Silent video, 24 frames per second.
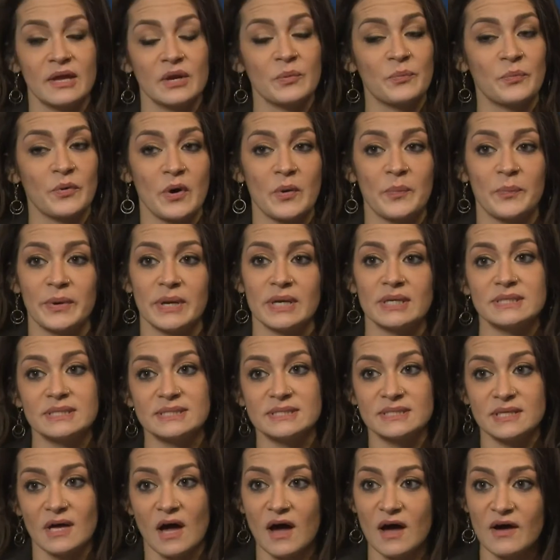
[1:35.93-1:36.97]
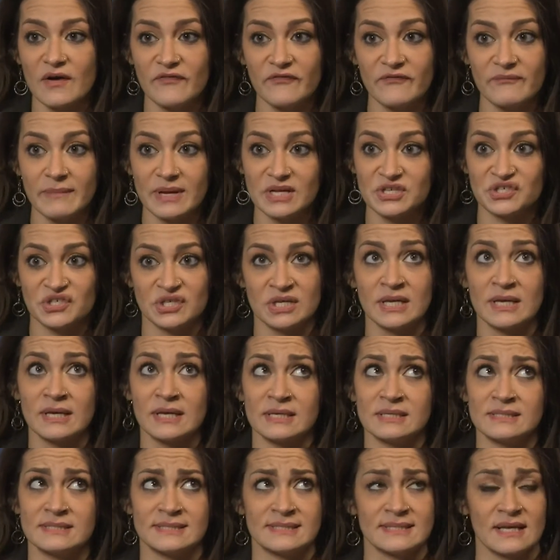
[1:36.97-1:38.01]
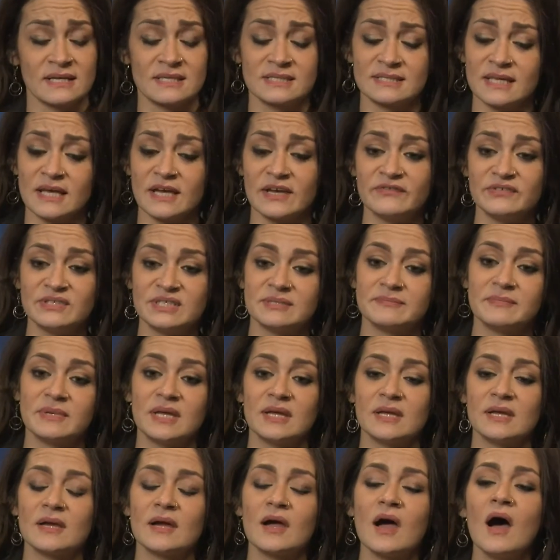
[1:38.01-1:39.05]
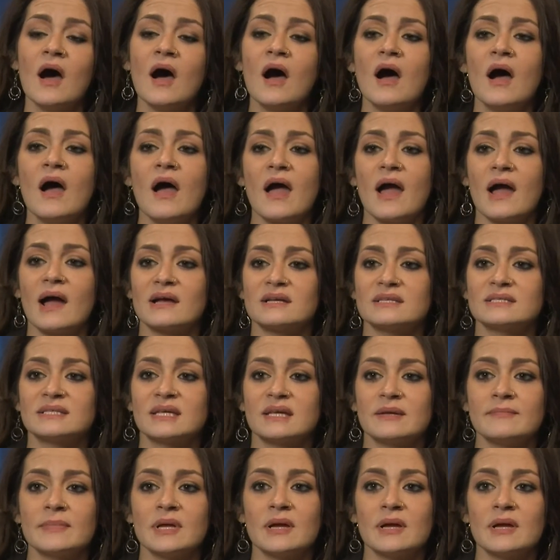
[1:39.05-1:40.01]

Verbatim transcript: inappropriate stuff, mentioning his sex life to me, asking